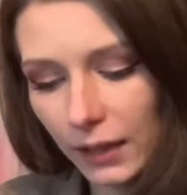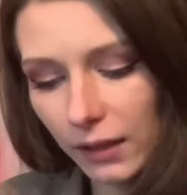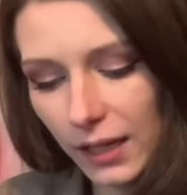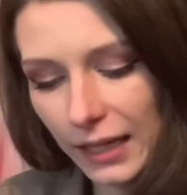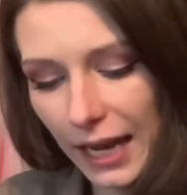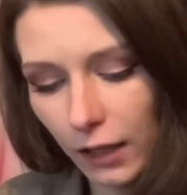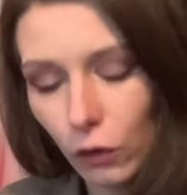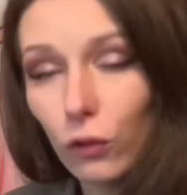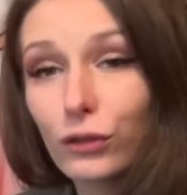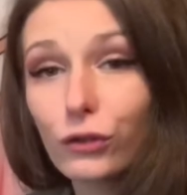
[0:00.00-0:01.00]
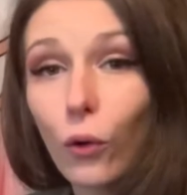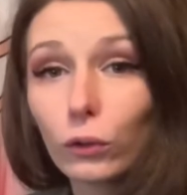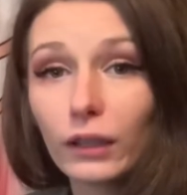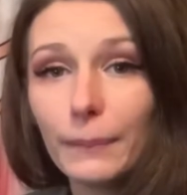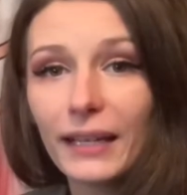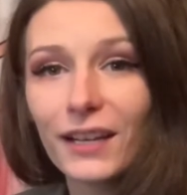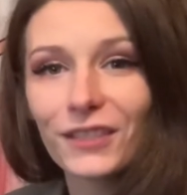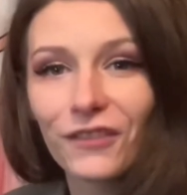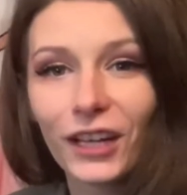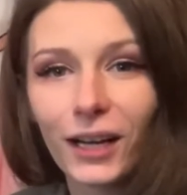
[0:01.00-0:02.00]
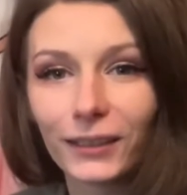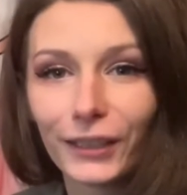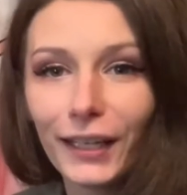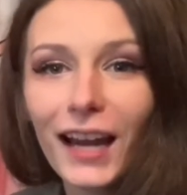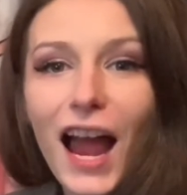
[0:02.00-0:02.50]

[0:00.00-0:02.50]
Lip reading: the candle solely because of the color.